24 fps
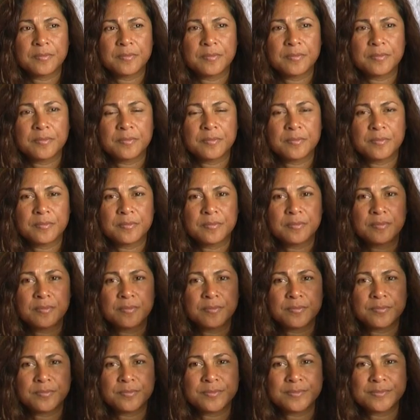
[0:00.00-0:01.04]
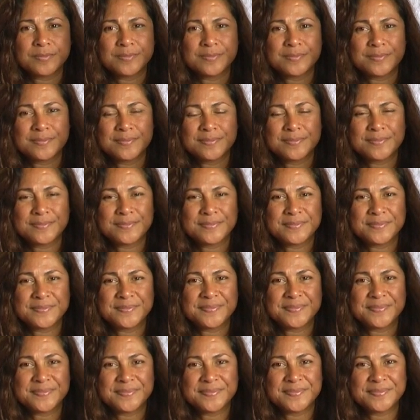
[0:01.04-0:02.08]

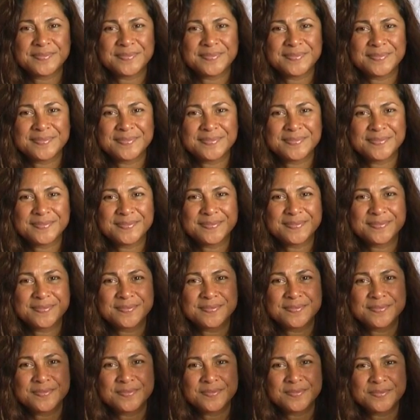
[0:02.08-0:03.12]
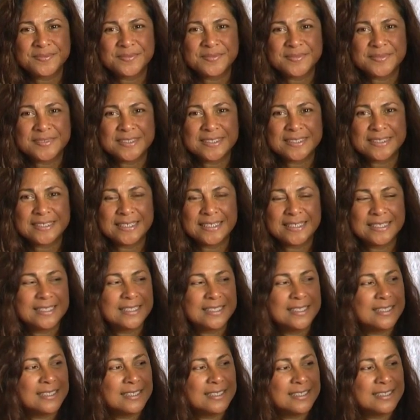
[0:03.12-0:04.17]

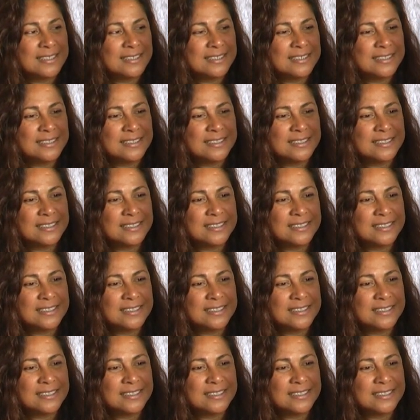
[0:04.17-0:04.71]
(silent)